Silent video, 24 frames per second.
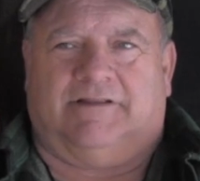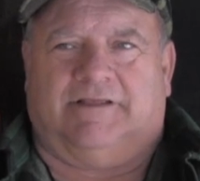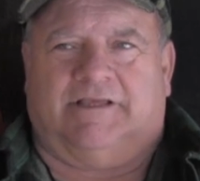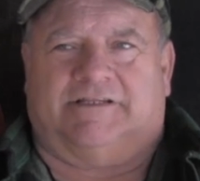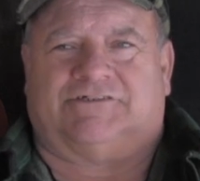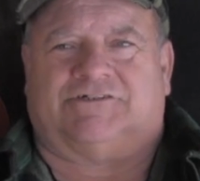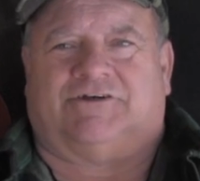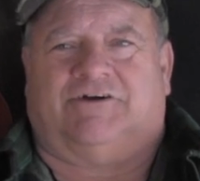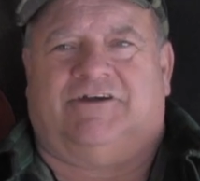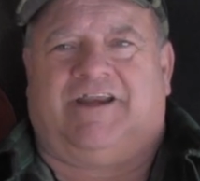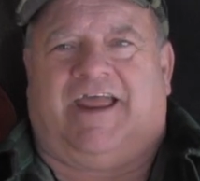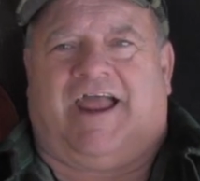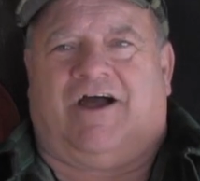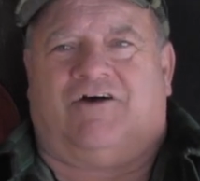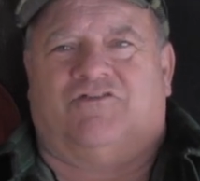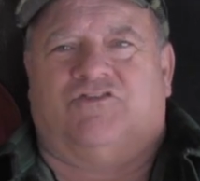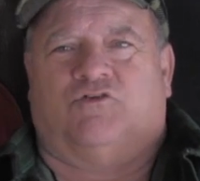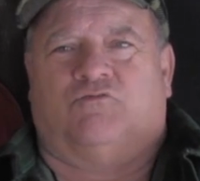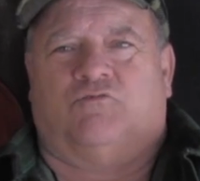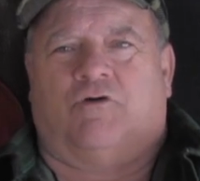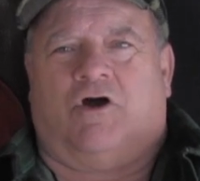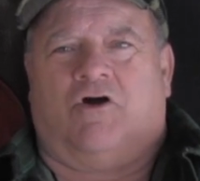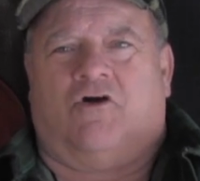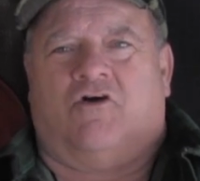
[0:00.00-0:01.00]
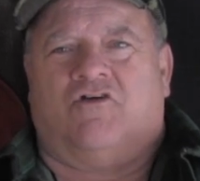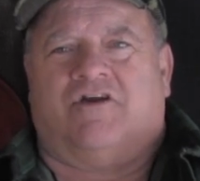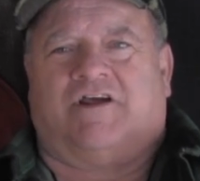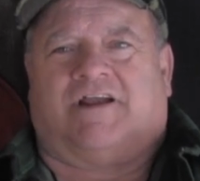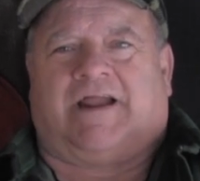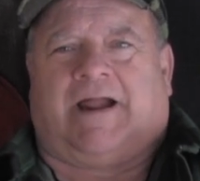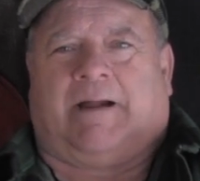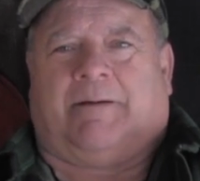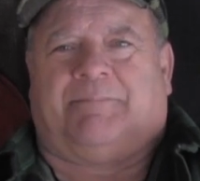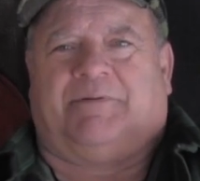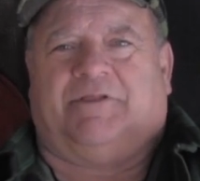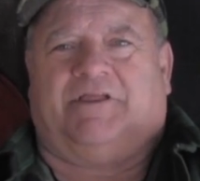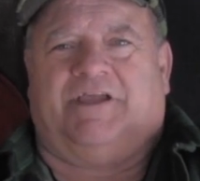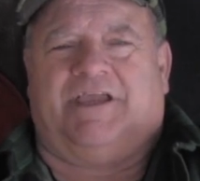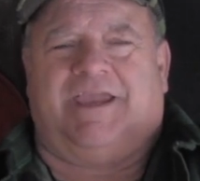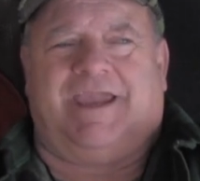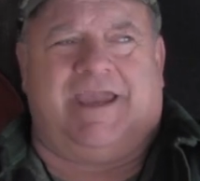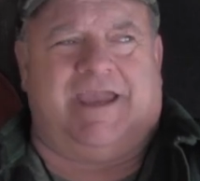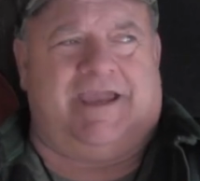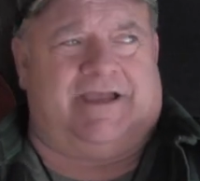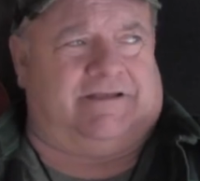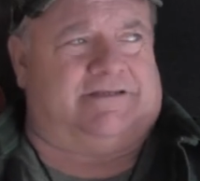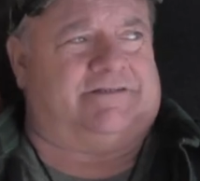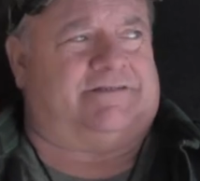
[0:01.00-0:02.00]
Let's go down the road a couple of
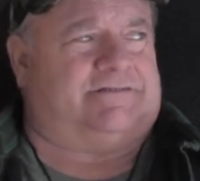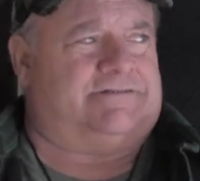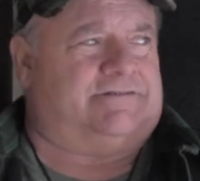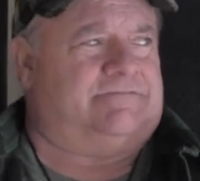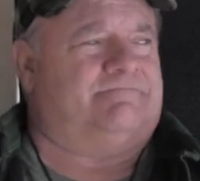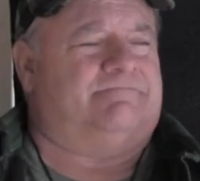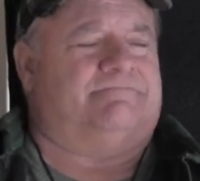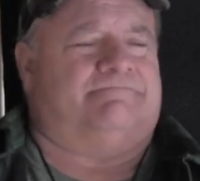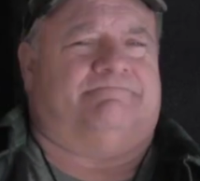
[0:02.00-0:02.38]
years.